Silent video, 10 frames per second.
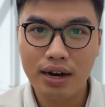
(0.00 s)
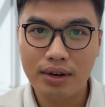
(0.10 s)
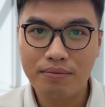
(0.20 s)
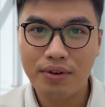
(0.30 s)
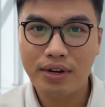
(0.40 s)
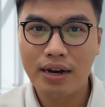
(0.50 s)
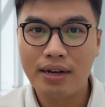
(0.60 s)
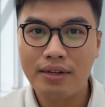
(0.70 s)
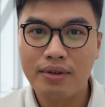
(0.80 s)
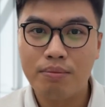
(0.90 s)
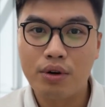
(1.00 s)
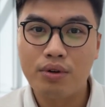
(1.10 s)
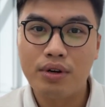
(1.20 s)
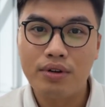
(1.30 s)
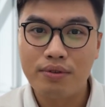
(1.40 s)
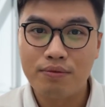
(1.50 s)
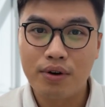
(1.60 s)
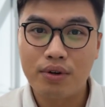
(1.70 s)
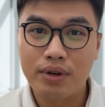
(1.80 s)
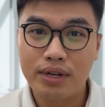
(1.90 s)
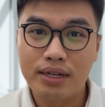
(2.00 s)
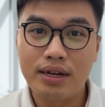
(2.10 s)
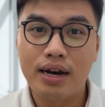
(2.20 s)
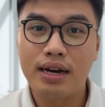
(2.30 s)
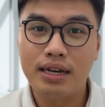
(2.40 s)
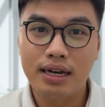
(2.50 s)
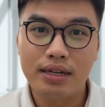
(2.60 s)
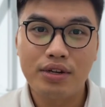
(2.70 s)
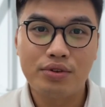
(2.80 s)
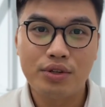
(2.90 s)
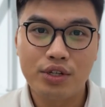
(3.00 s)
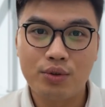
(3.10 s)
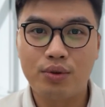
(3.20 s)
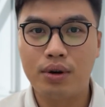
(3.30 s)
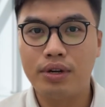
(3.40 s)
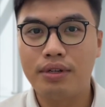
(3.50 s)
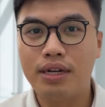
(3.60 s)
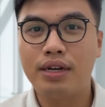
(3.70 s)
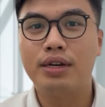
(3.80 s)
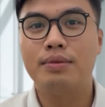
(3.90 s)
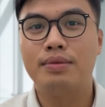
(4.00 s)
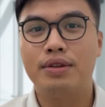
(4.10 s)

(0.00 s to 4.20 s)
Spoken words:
Emphasize the importance of following these guidelines to reduce wear and tear.